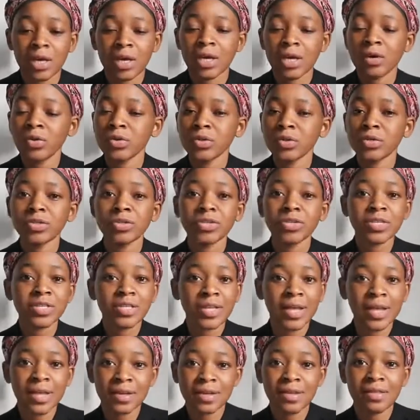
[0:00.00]
He could
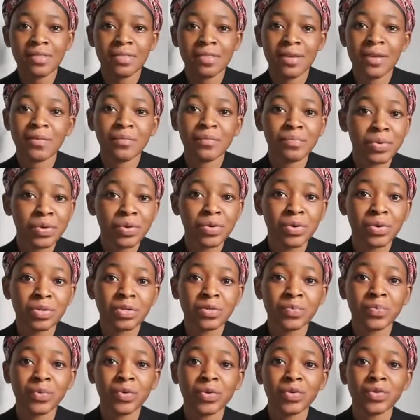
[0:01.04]
use anything big or
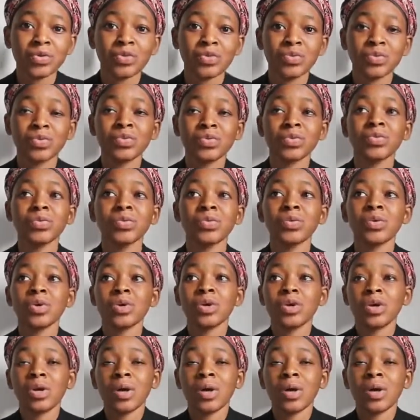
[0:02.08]
small to